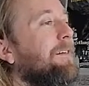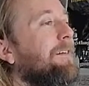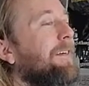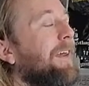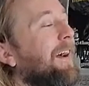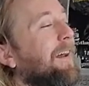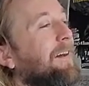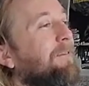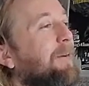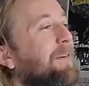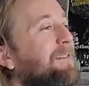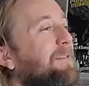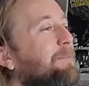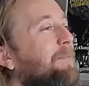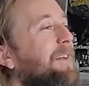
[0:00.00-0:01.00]
yeah, I've
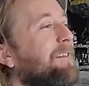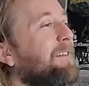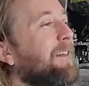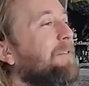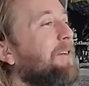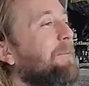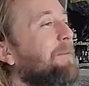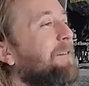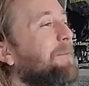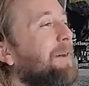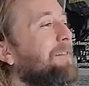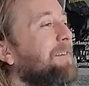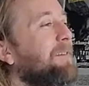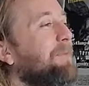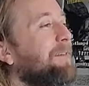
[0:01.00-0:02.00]
always bitched at drummers
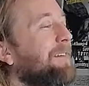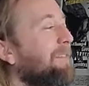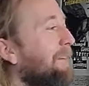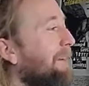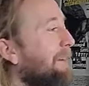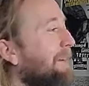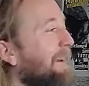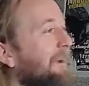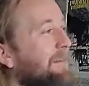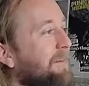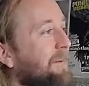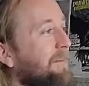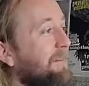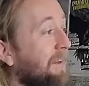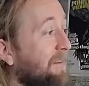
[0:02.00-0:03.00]
about this because like you guys
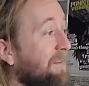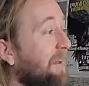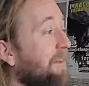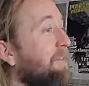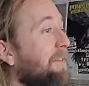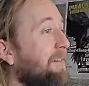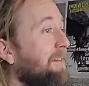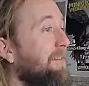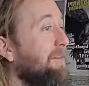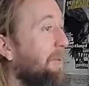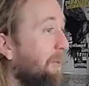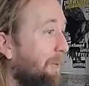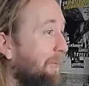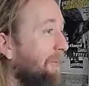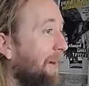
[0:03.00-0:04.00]
can essentially just
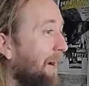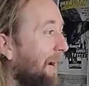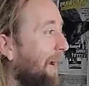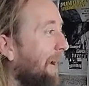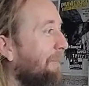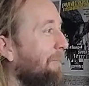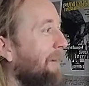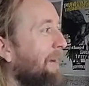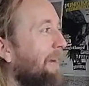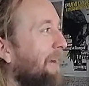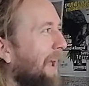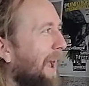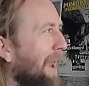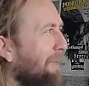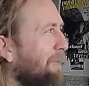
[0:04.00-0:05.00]
hold time,
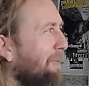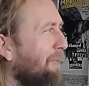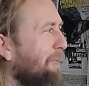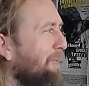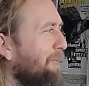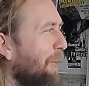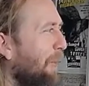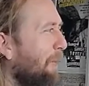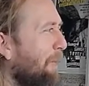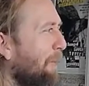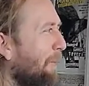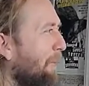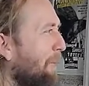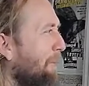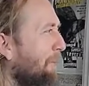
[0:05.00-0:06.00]
and if you don't
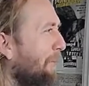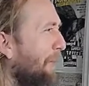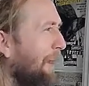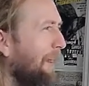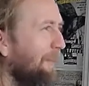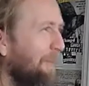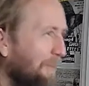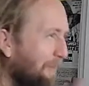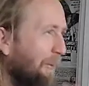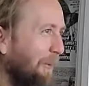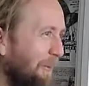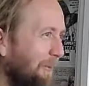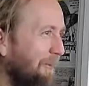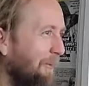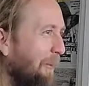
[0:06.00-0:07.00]
play the
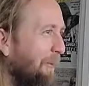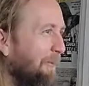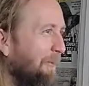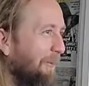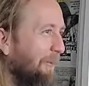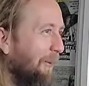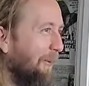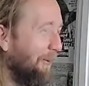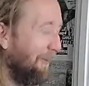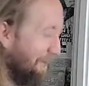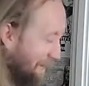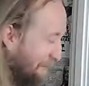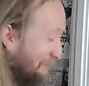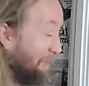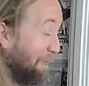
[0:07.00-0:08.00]
fills note for note, your
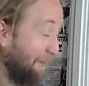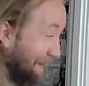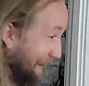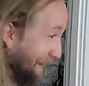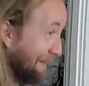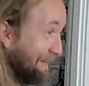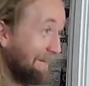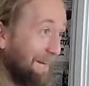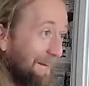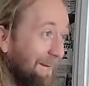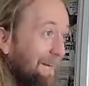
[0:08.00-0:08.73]
job is really easy.